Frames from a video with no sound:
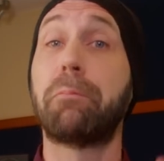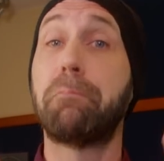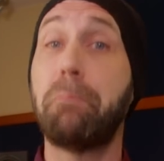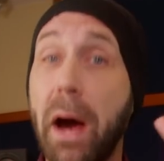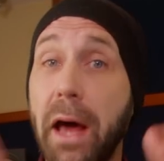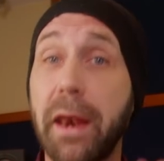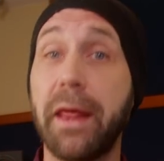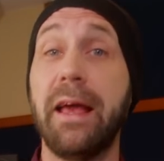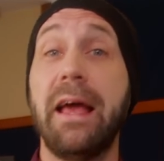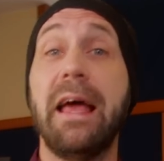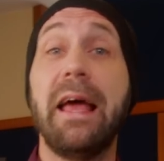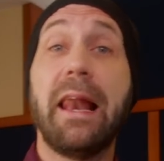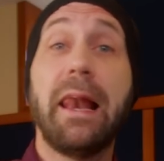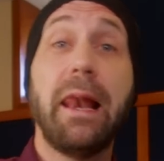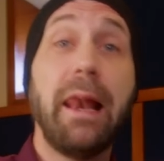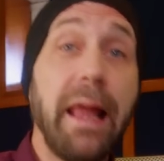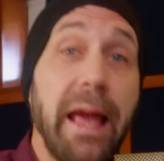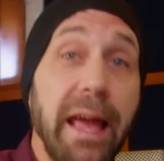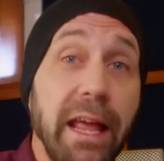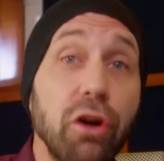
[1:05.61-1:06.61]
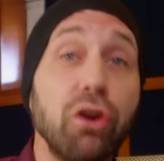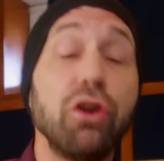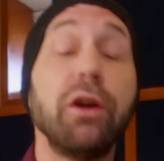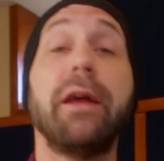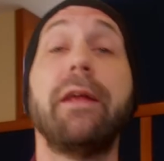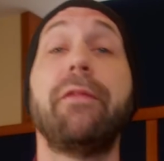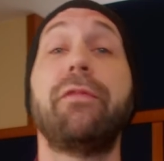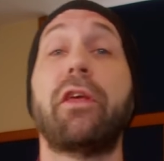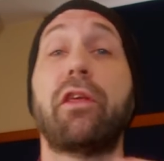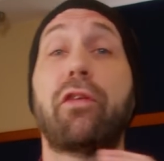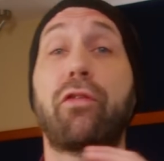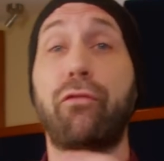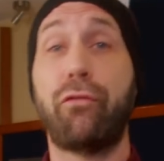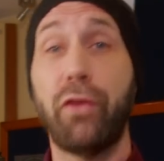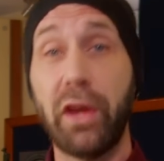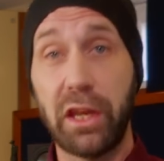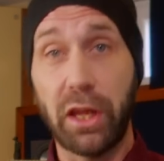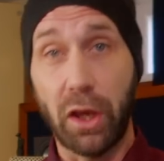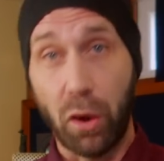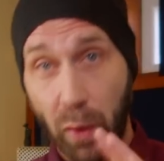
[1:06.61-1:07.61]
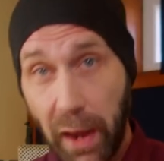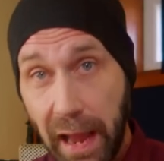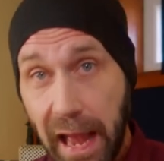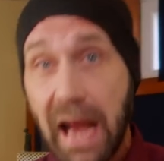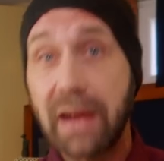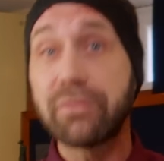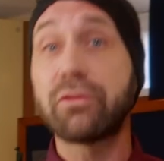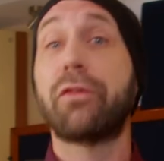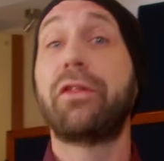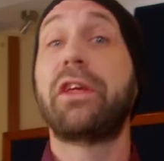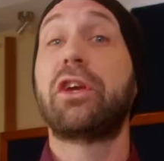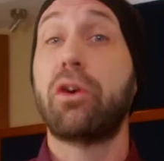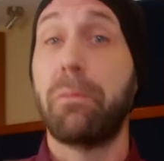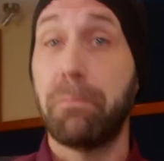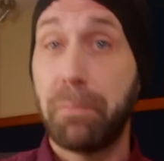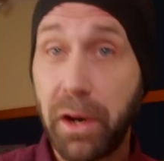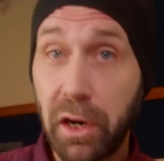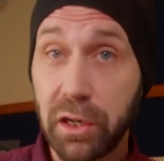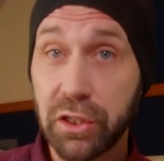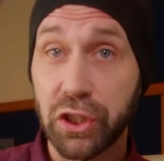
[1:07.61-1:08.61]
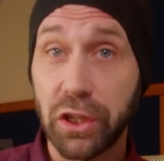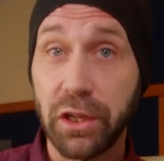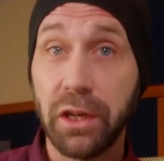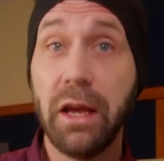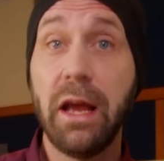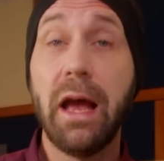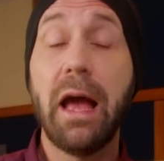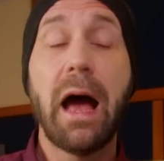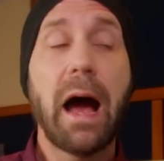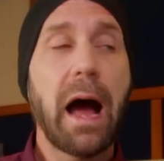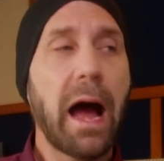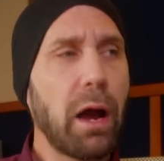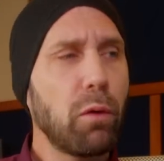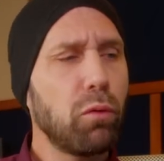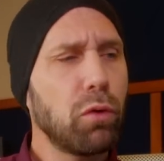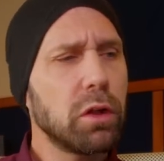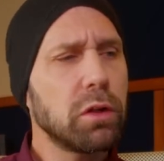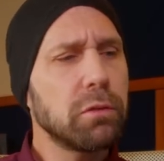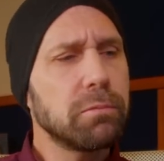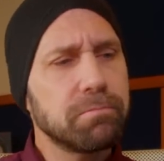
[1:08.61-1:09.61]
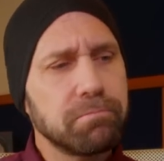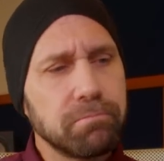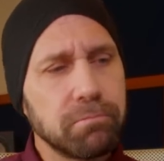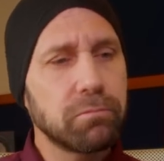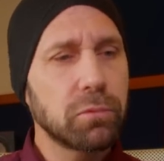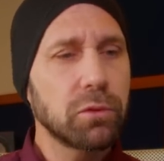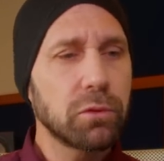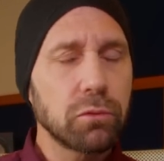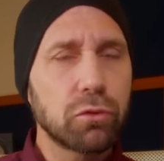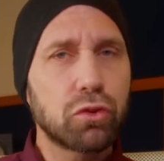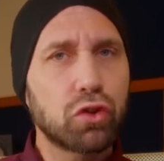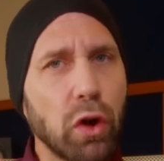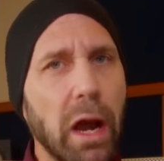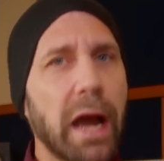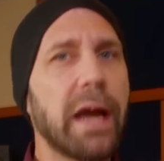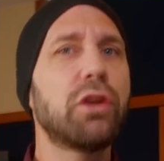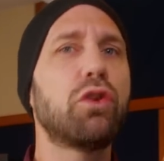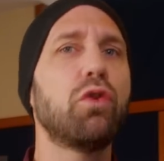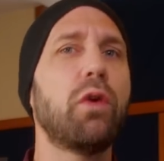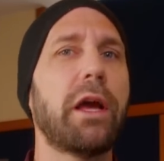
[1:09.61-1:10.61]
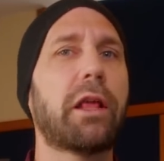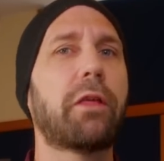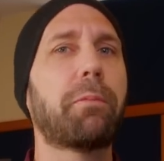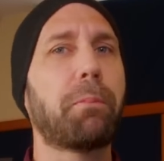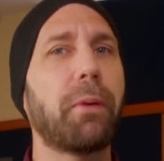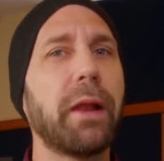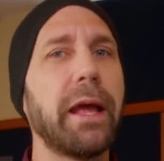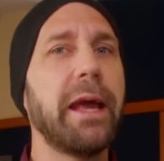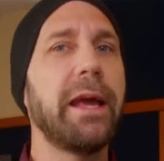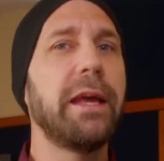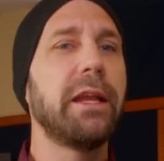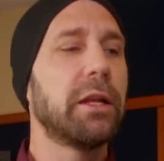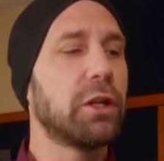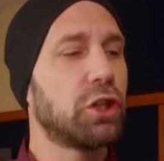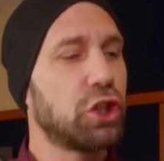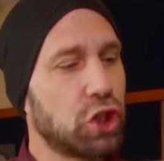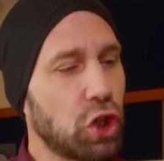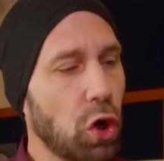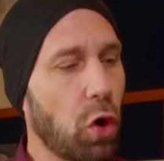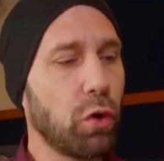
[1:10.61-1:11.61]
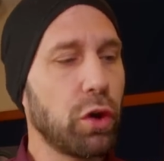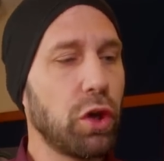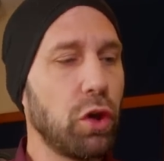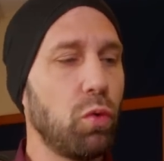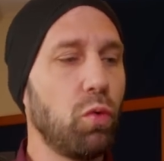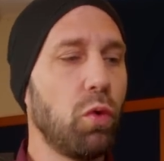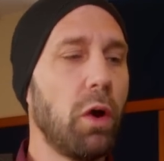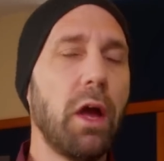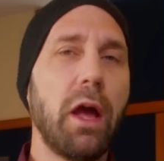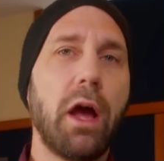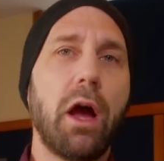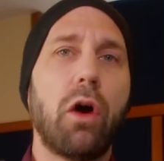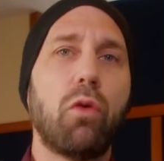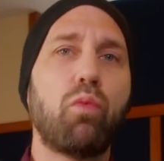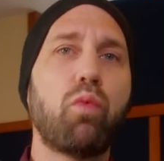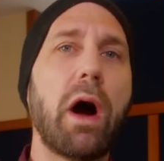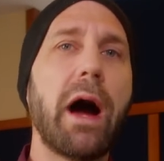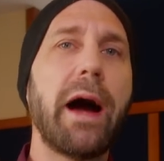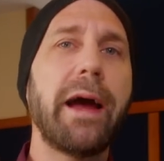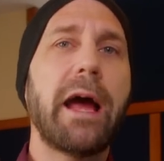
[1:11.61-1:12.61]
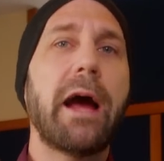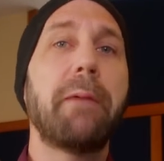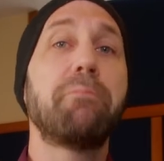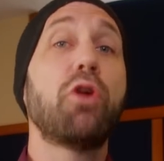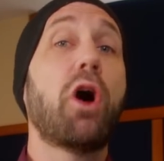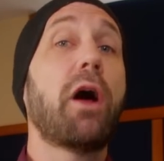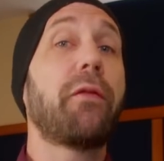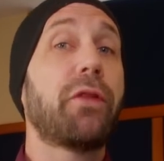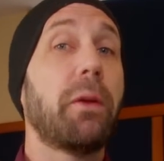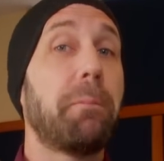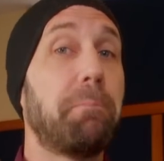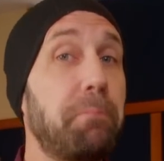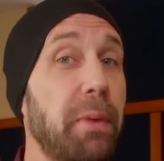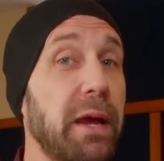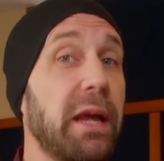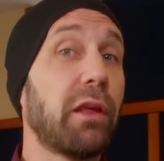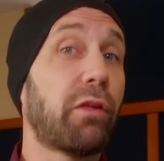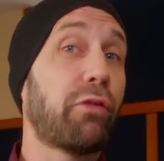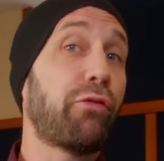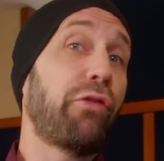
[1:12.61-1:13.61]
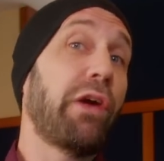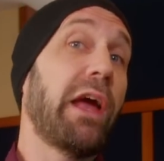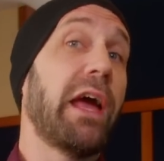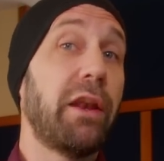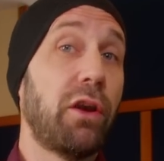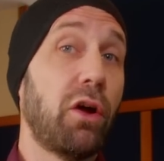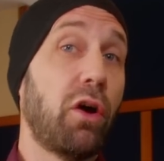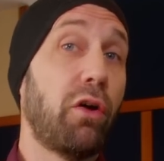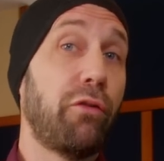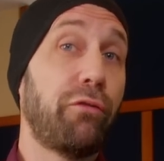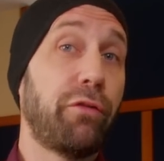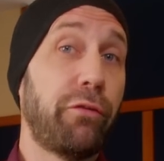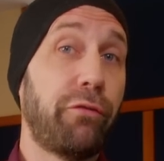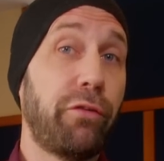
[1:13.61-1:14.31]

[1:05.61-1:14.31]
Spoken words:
But later in this video, after the comparison, I will try to explain and show you why I'm not the biggest fan of the